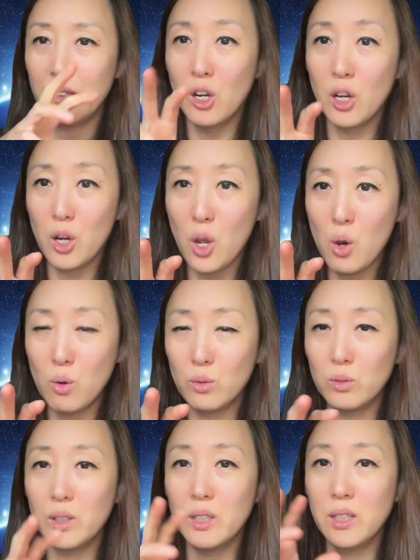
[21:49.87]

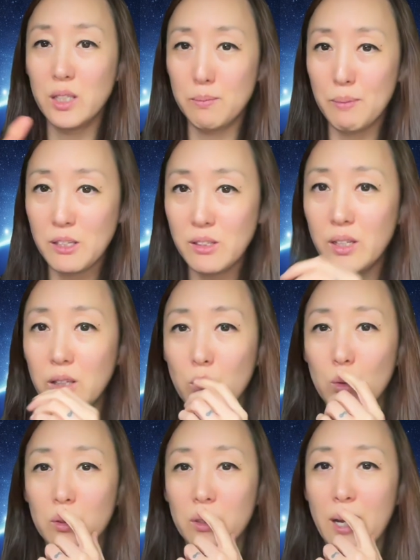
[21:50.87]
alone, especially in
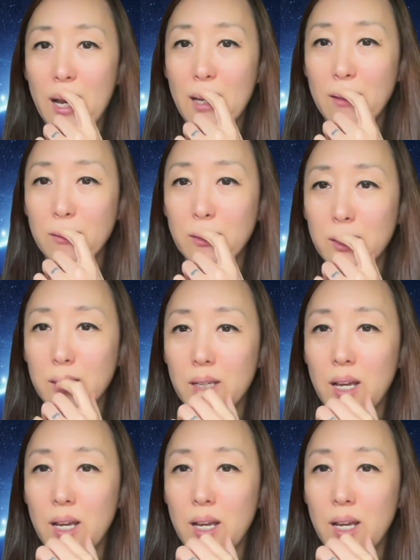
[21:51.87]
older adults,